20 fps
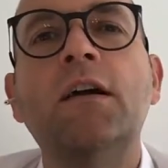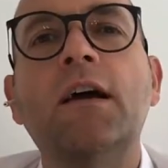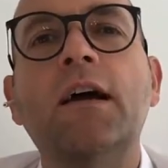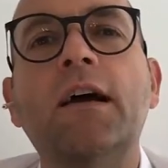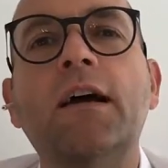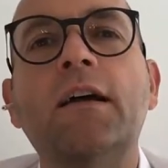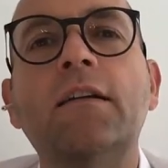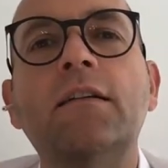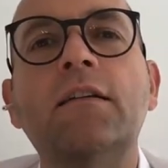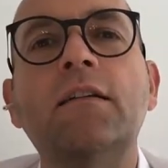
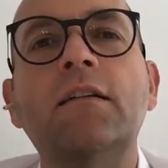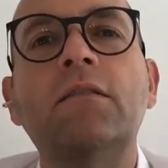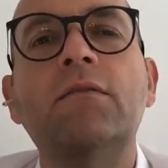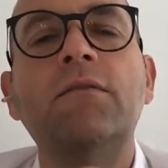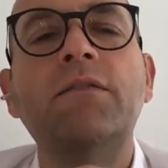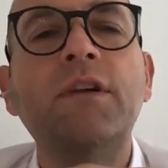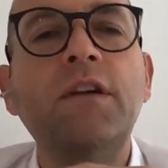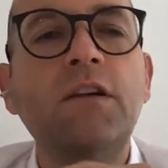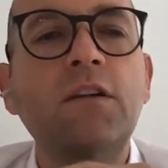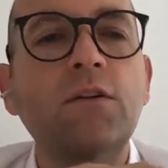and
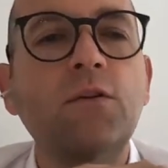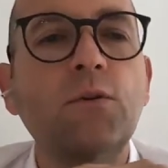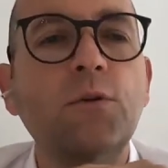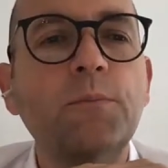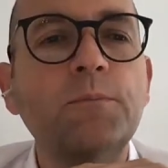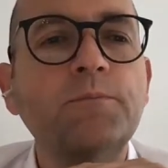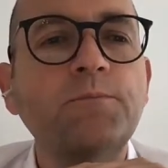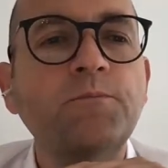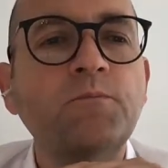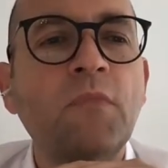
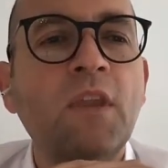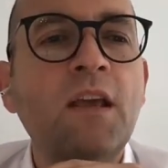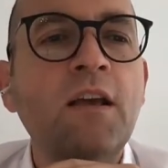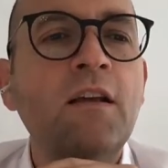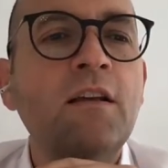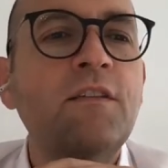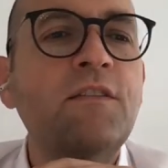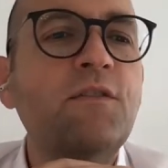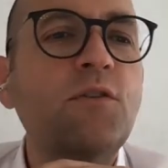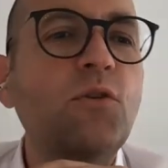video.
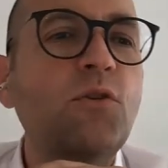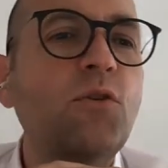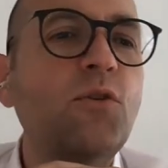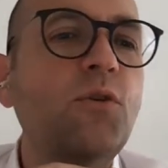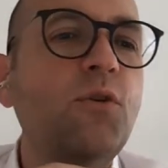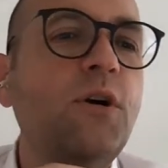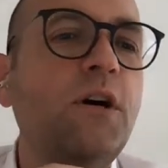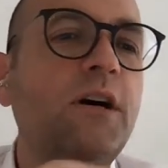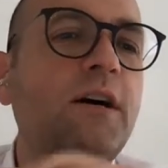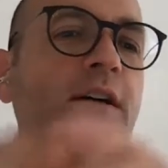
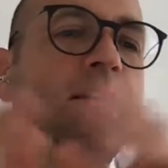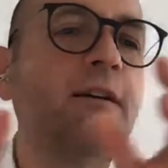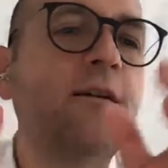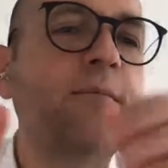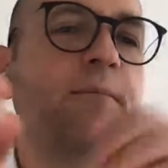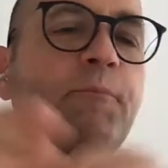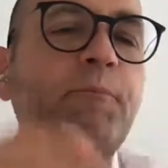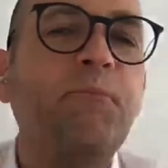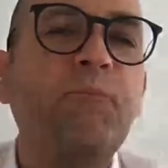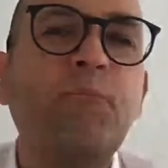So
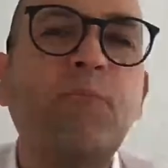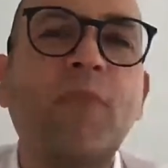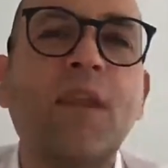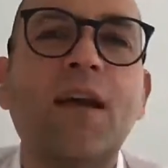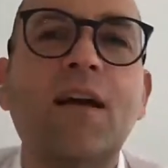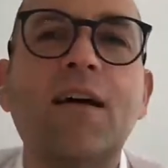um,